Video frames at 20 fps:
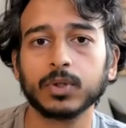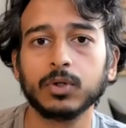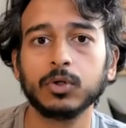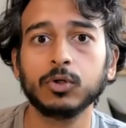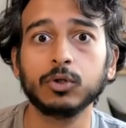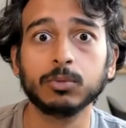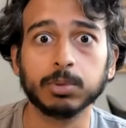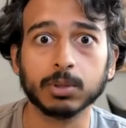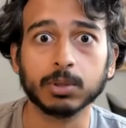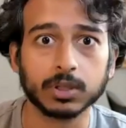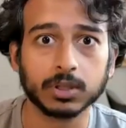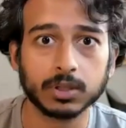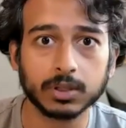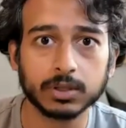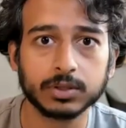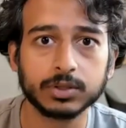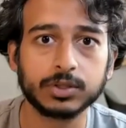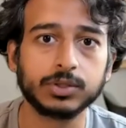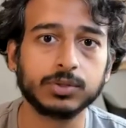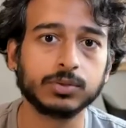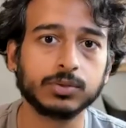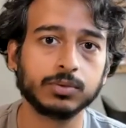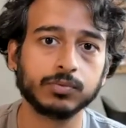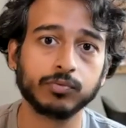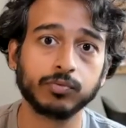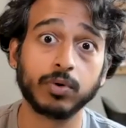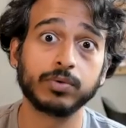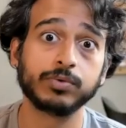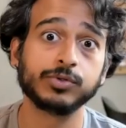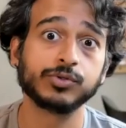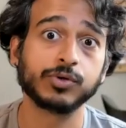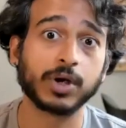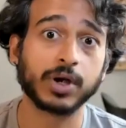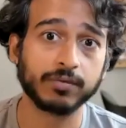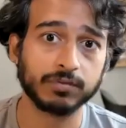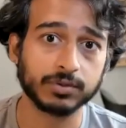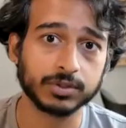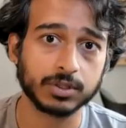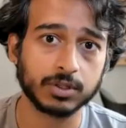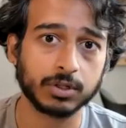Uber to
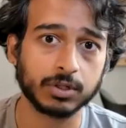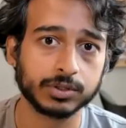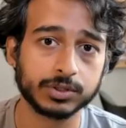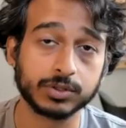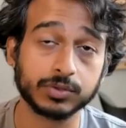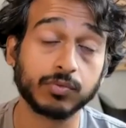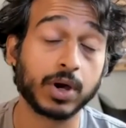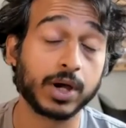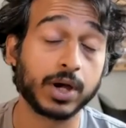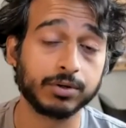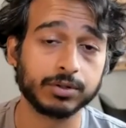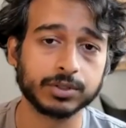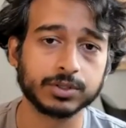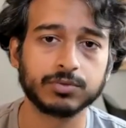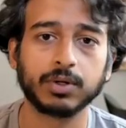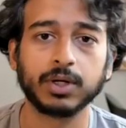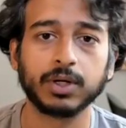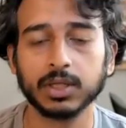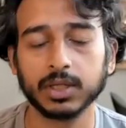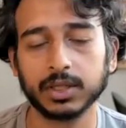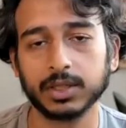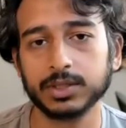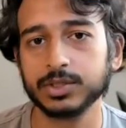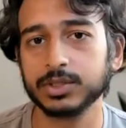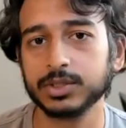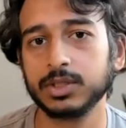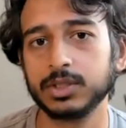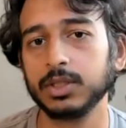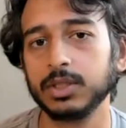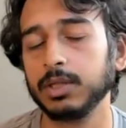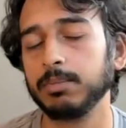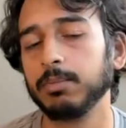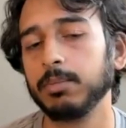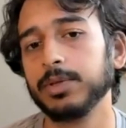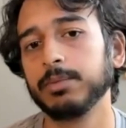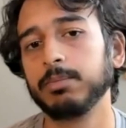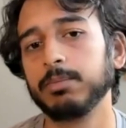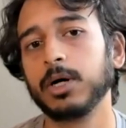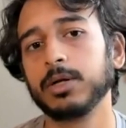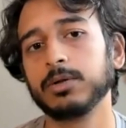driver or to riders, right? Like, it just
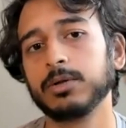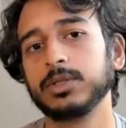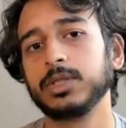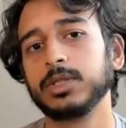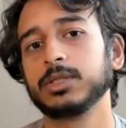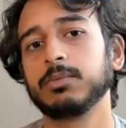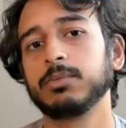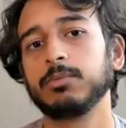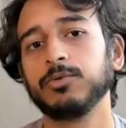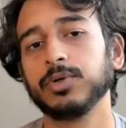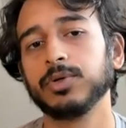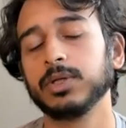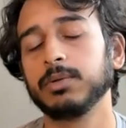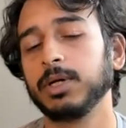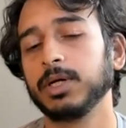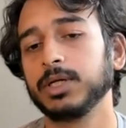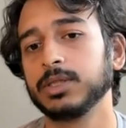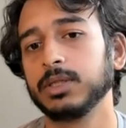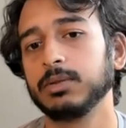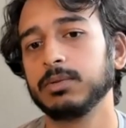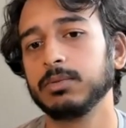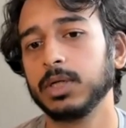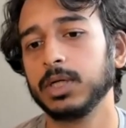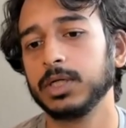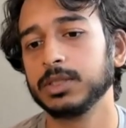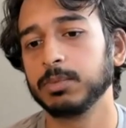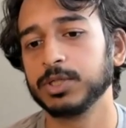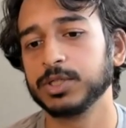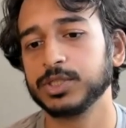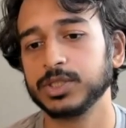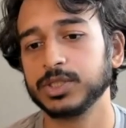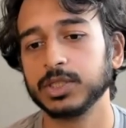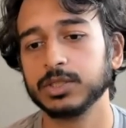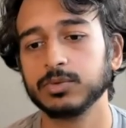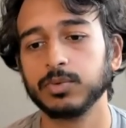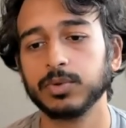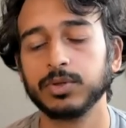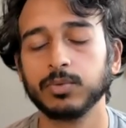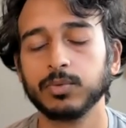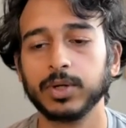the model doesn't really make as much
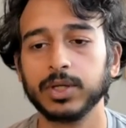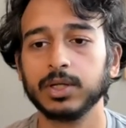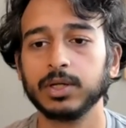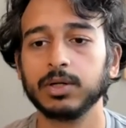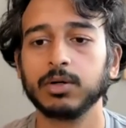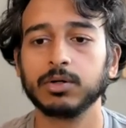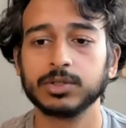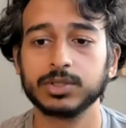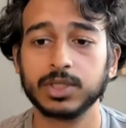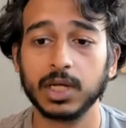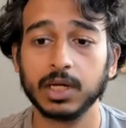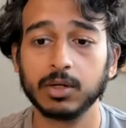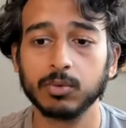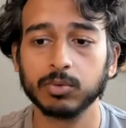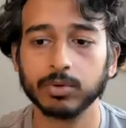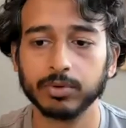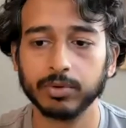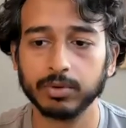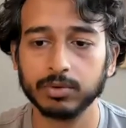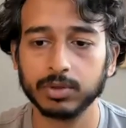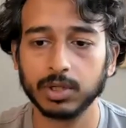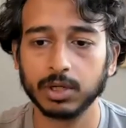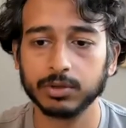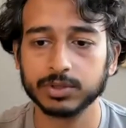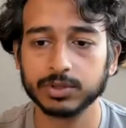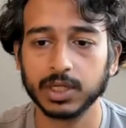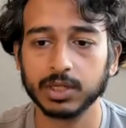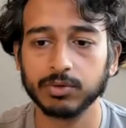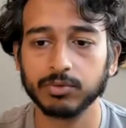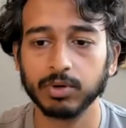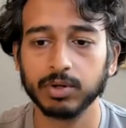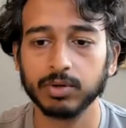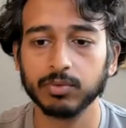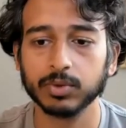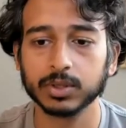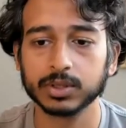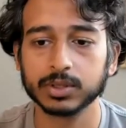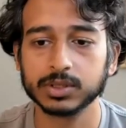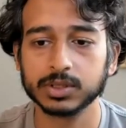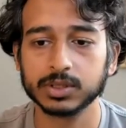sense with the way that our take rate
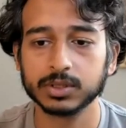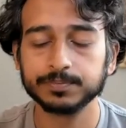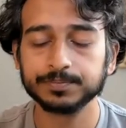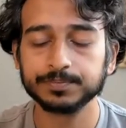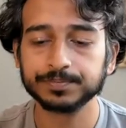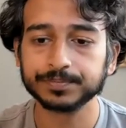works.